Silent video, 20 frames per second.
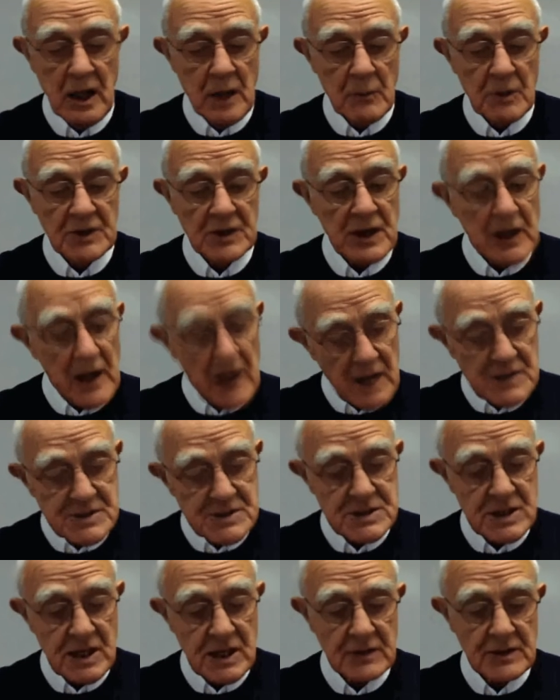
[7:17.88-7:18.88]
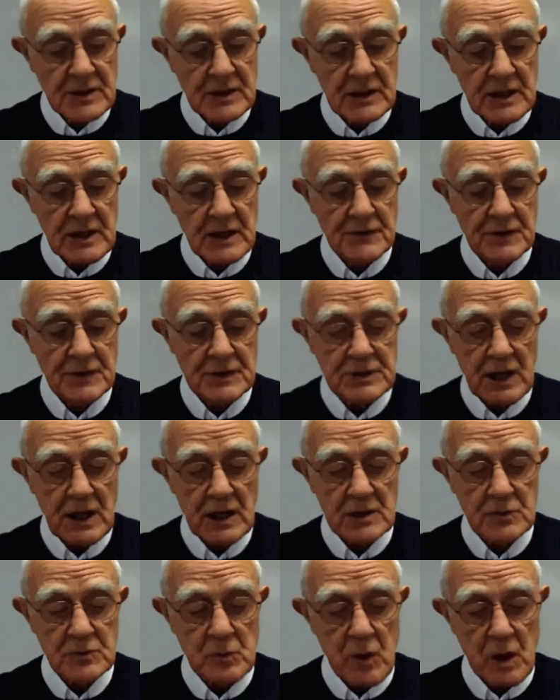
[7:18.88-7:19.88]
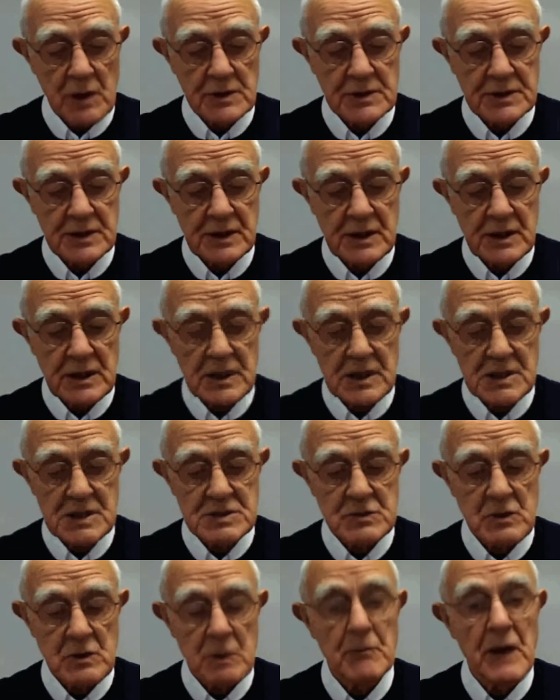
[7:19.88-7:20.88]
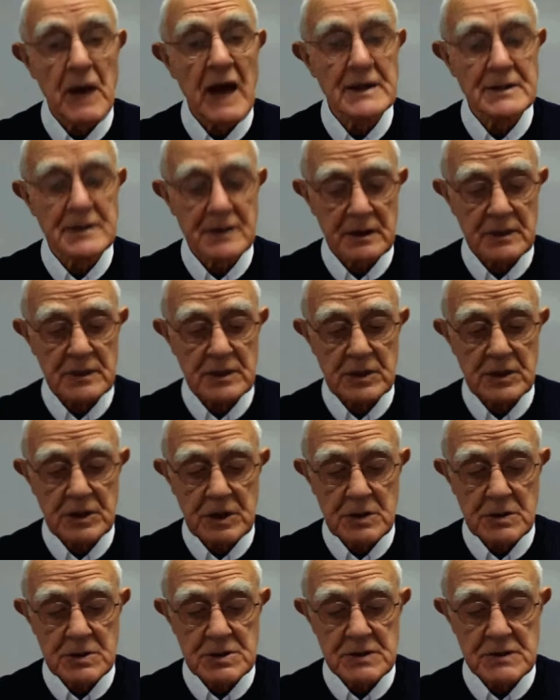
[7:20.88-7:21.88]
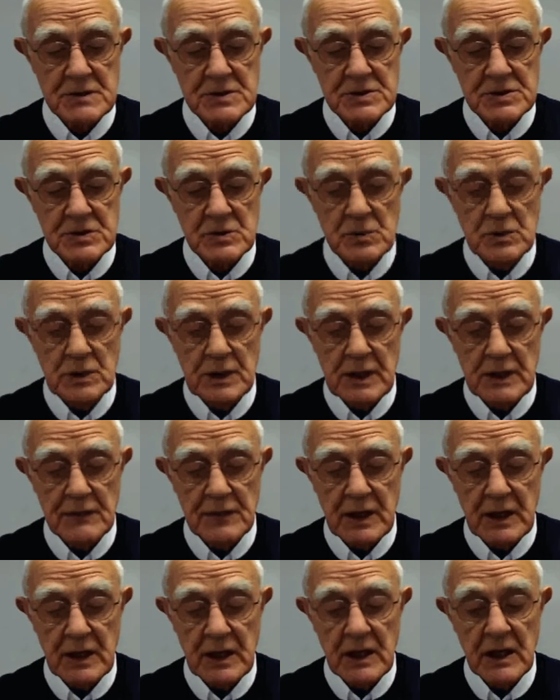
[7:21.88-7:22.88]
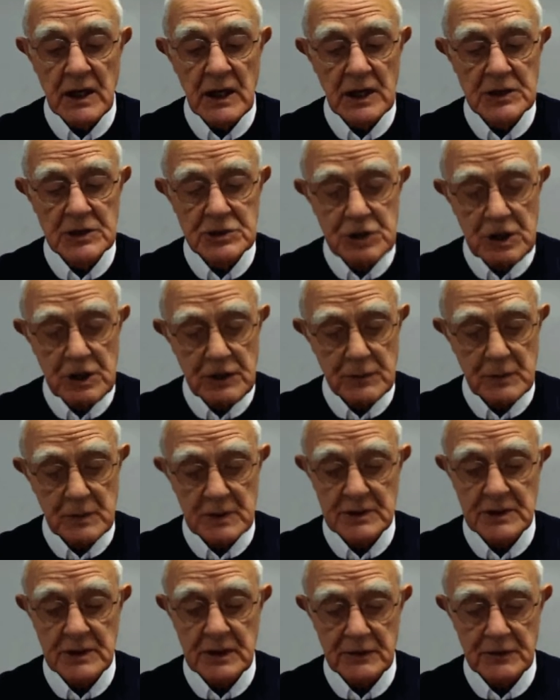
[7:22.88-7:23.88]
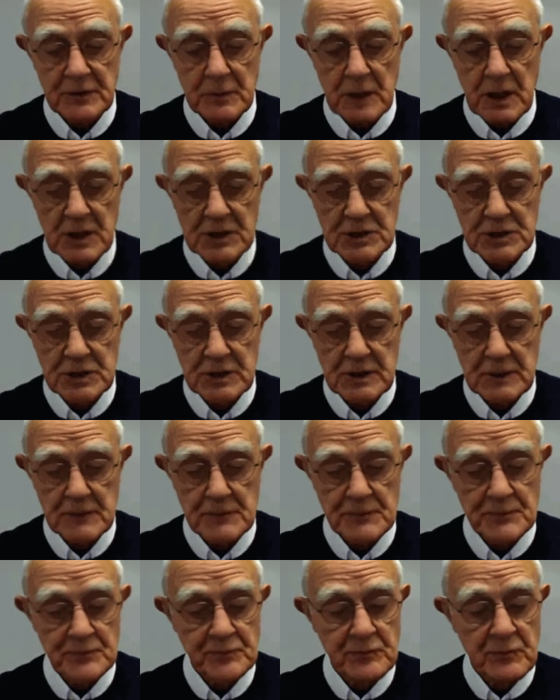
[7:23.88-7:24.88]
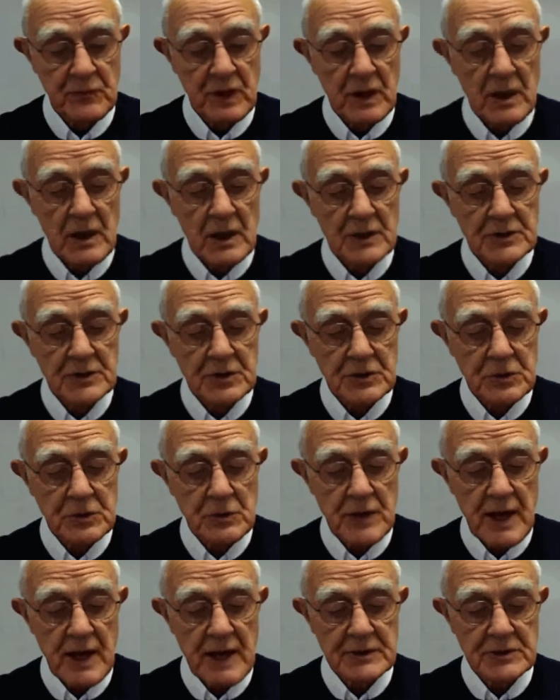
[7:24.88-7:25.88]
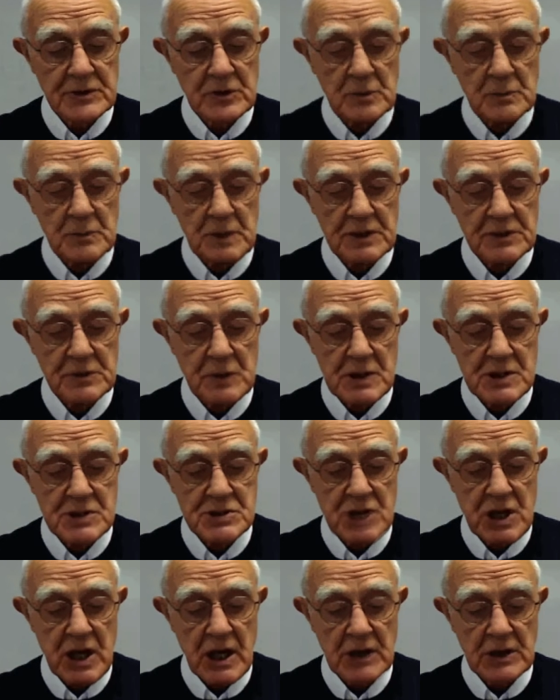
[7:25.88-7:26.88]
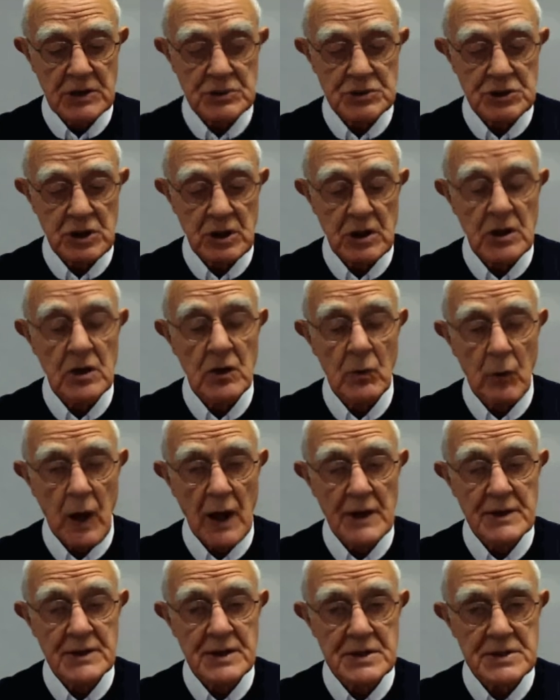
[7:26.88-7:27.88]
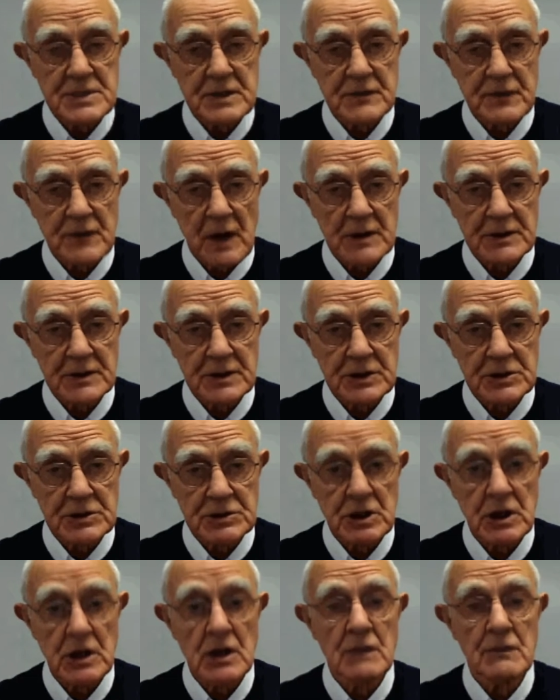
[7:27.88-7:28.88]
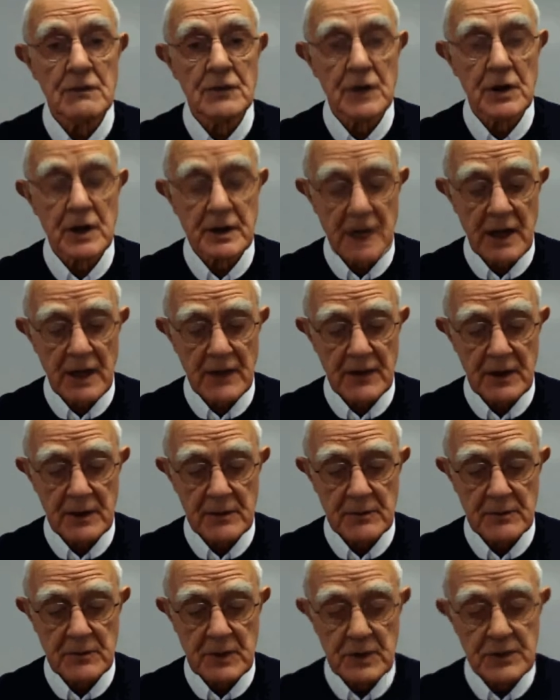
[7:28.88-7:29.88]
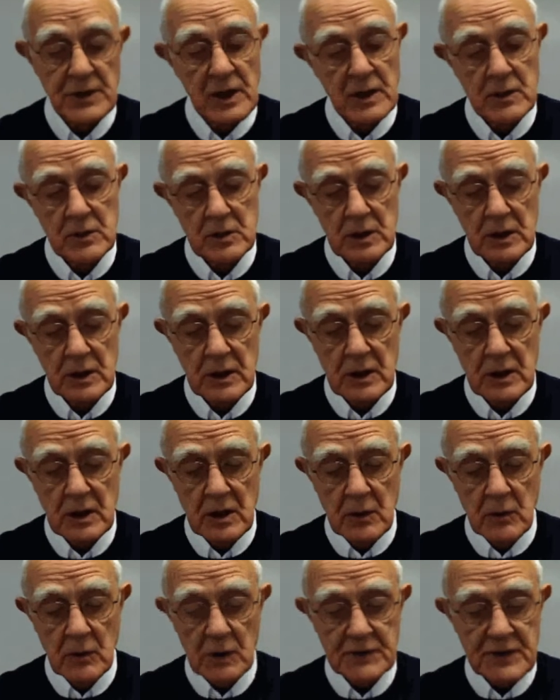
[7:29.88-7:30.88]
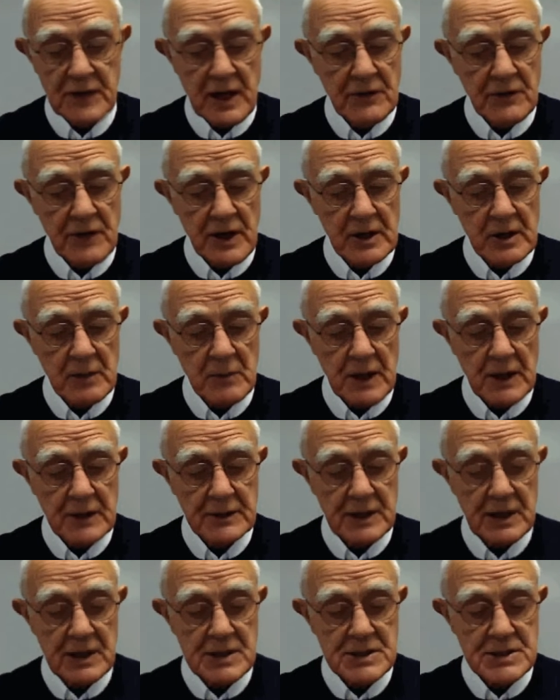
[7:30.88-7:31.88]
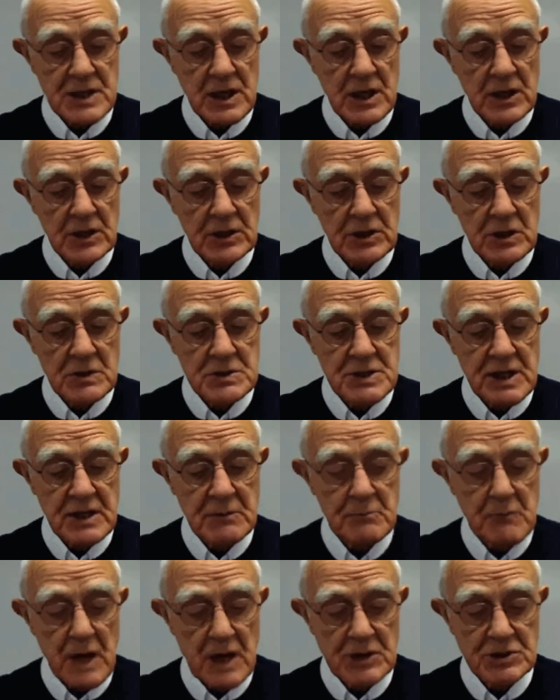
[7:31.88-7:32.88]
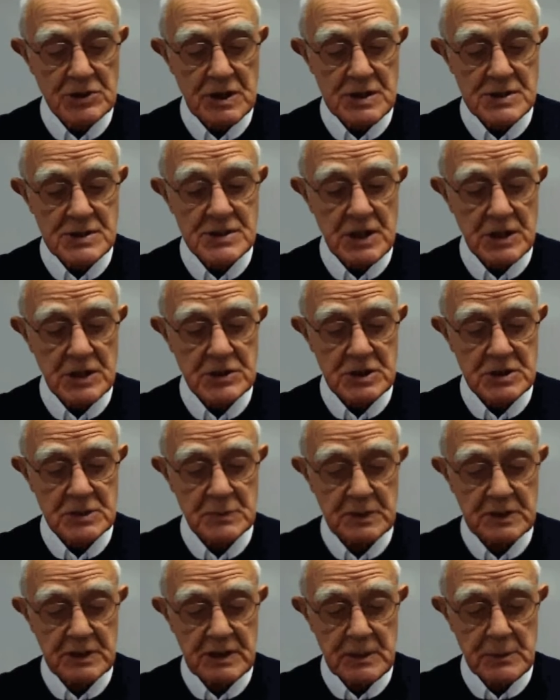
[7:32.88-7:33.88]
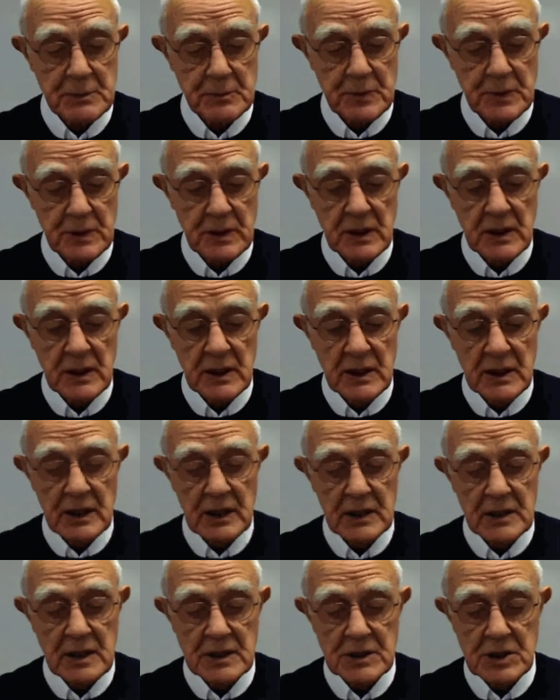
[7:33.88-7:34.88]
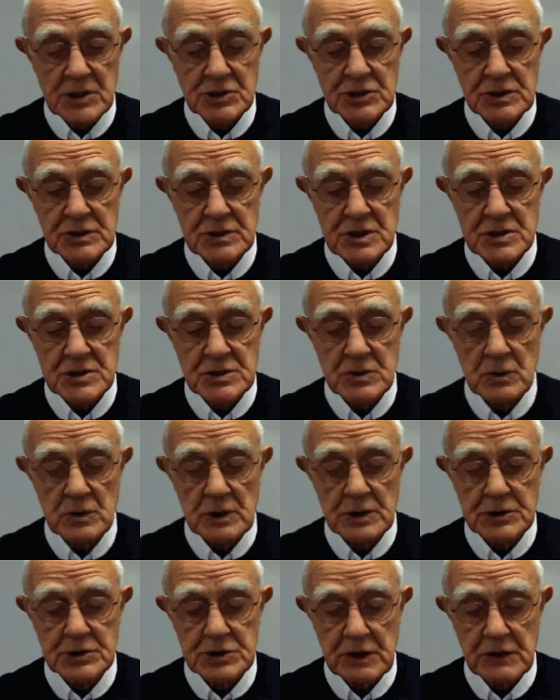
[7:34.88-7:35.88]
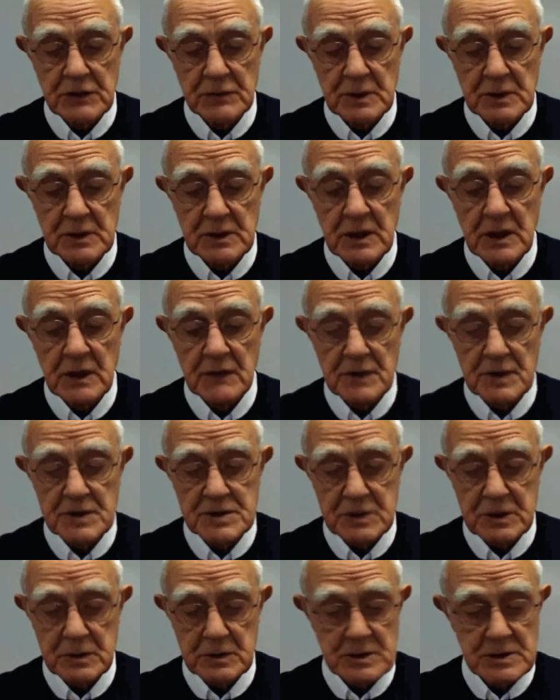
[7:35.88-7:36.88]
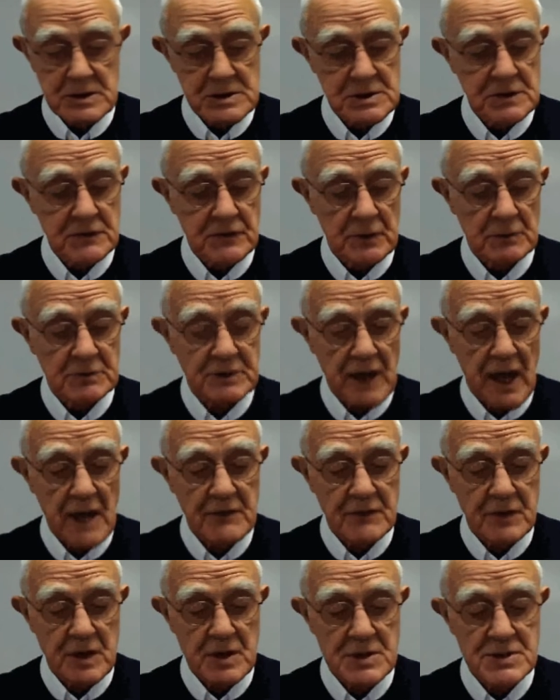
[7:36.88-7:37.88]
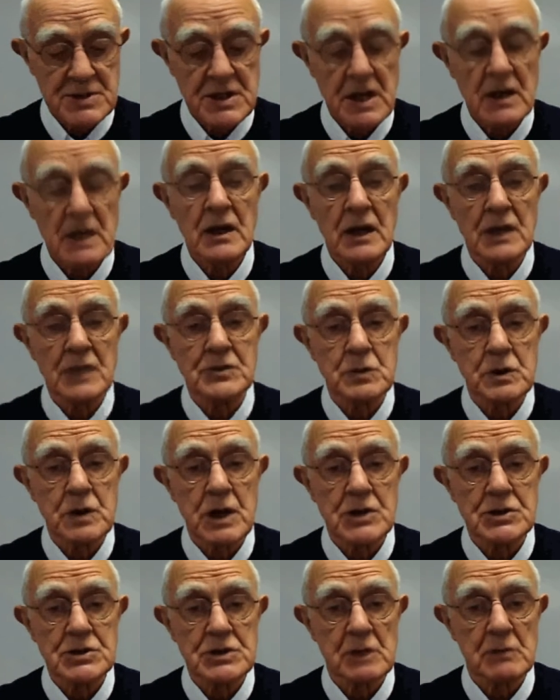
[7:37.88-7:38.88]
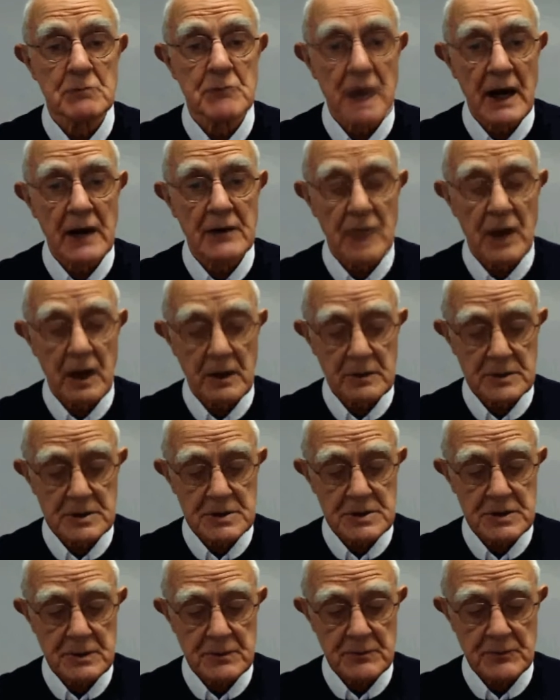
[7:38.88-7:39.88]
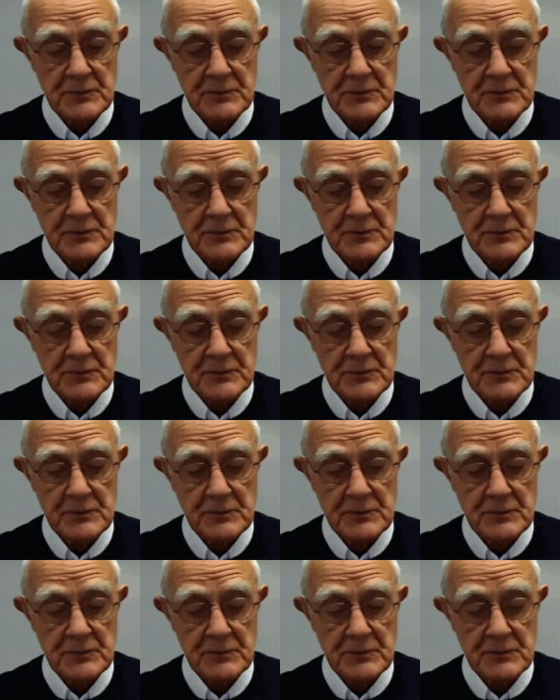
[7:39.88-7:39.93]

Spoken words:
But the last thing that Cliff and Yeld want is to abandon use of school-leaving achievement information. To do that could be to exchange one disadvantage for another. No, what they recommend is using measures such as PETIP in addition to school achievement for students from diverse educational backgrounds.